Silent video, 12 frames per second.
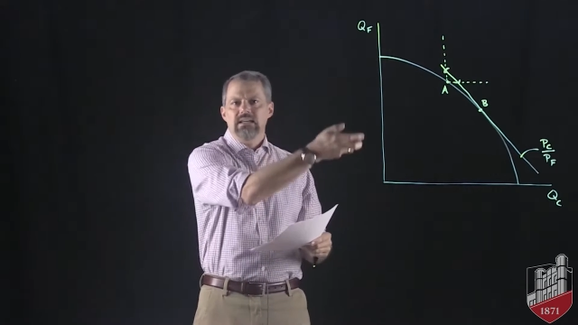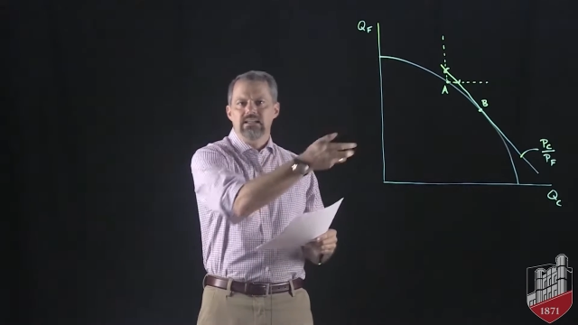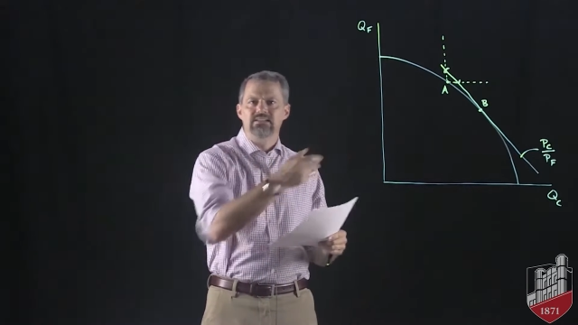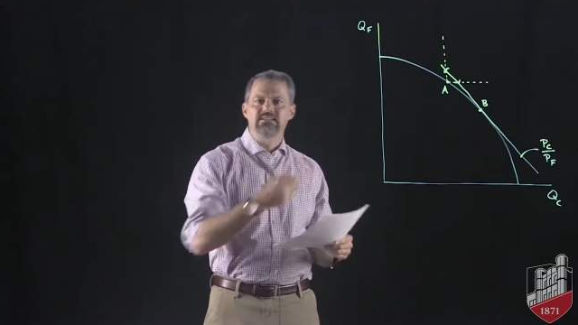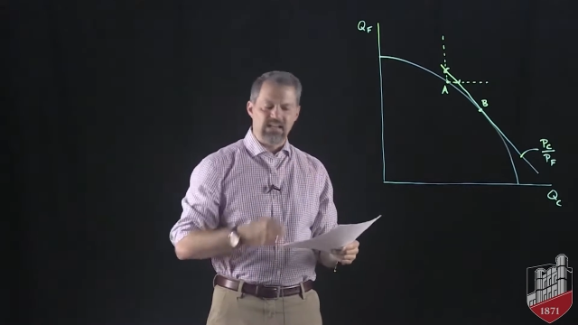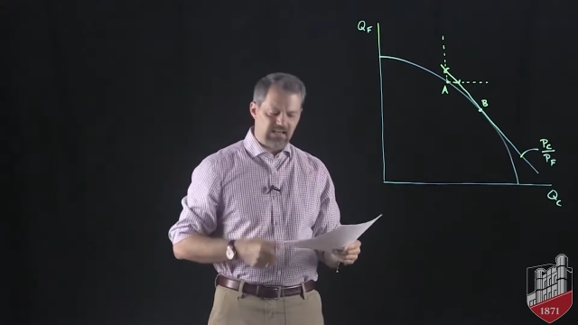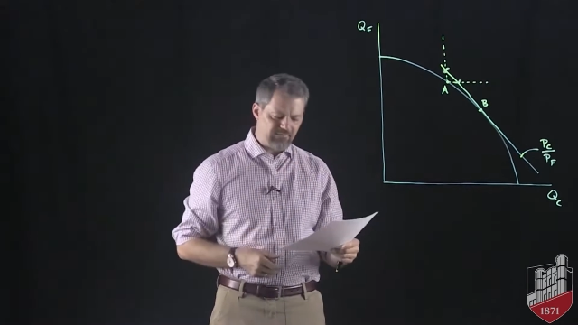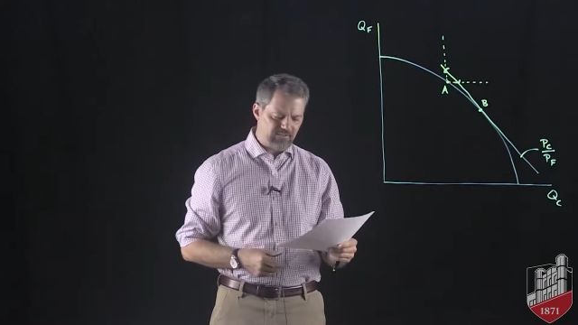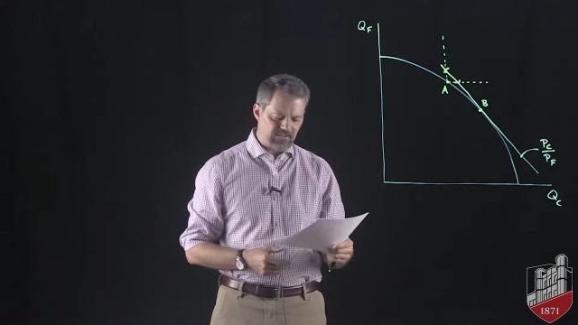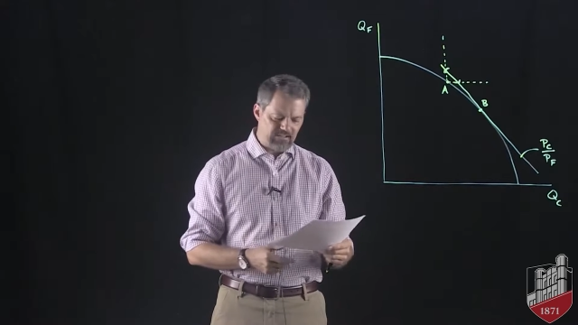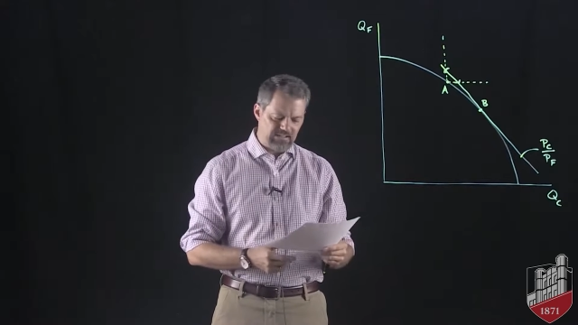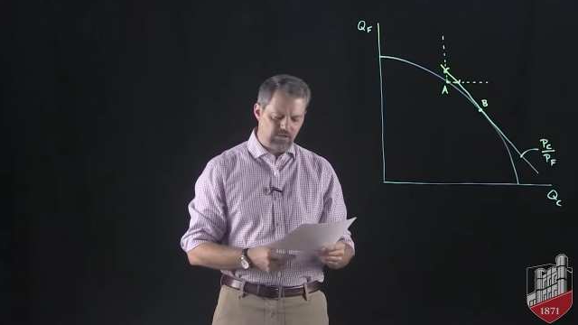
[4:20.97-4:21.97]
is
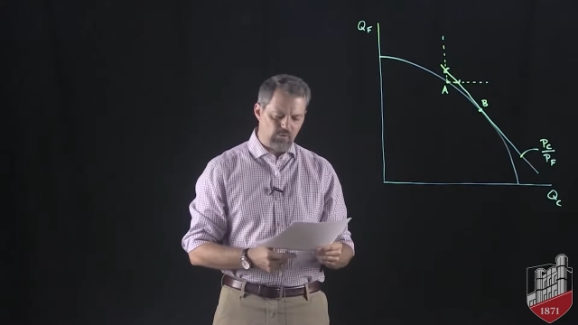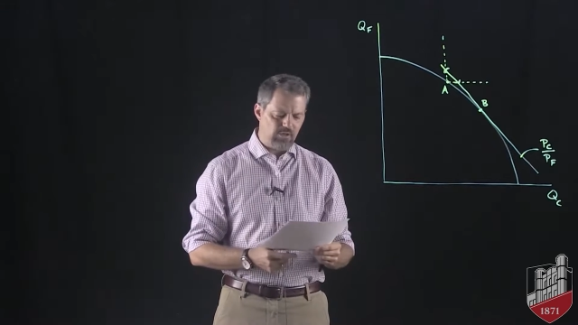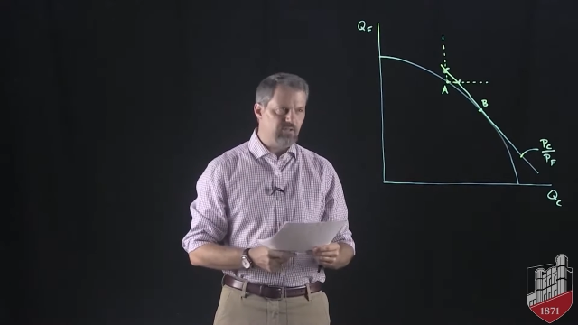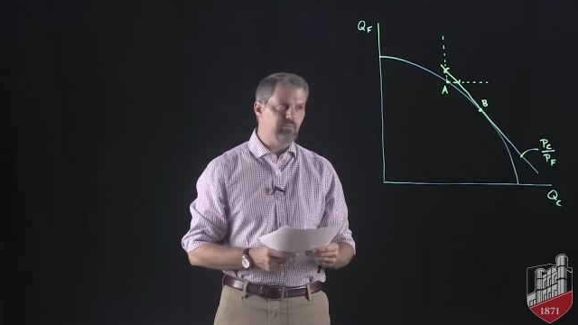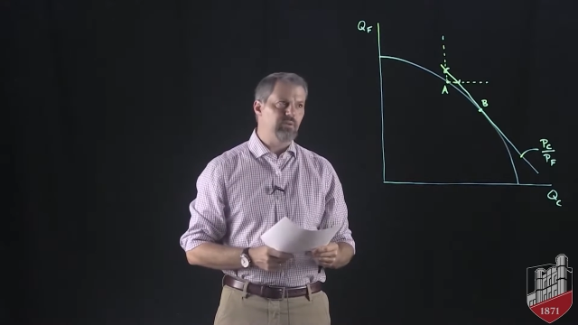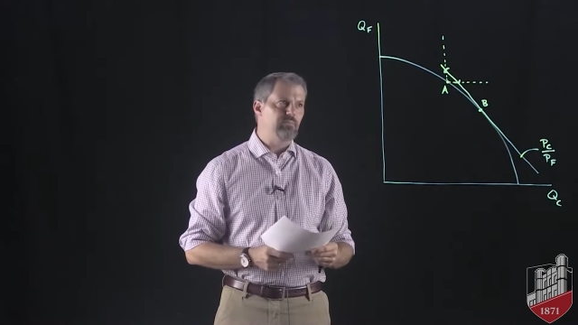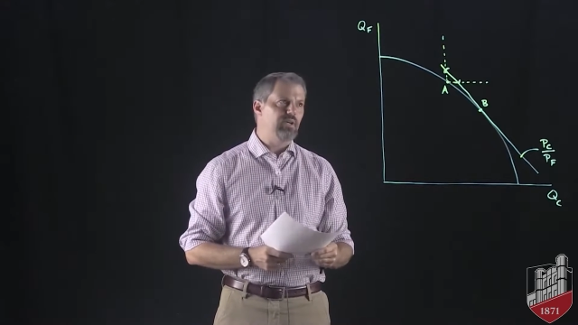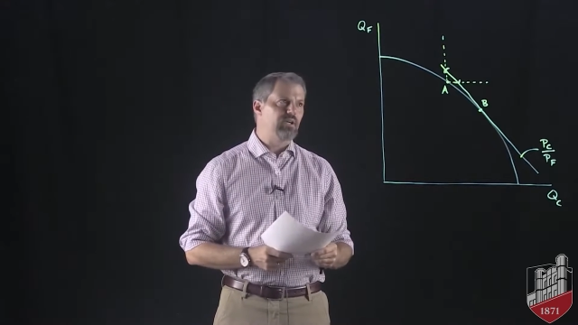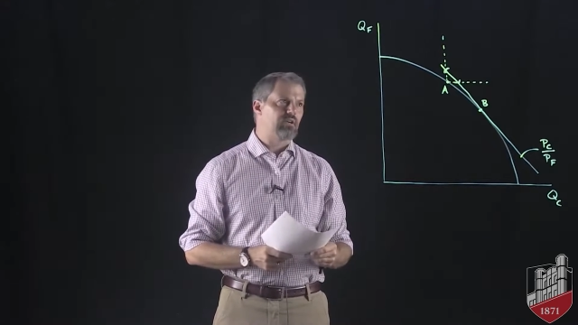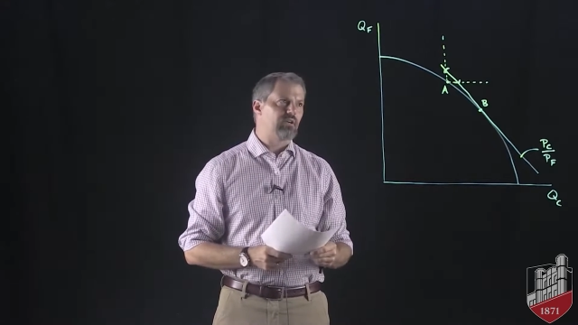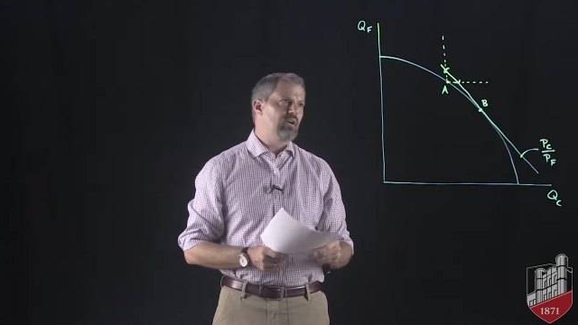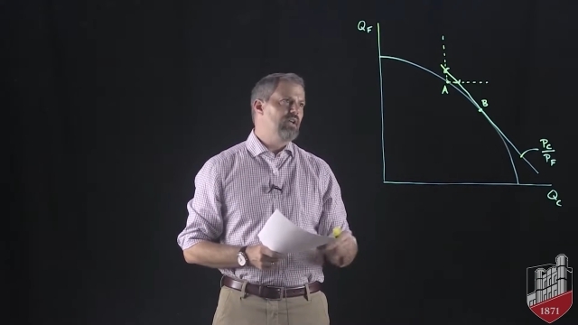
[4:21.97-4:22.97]
definitely going to be
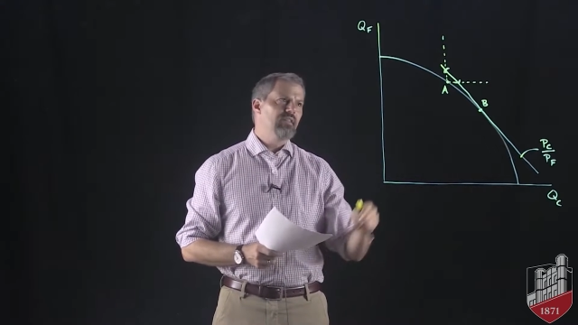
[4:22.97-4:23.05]
bigger.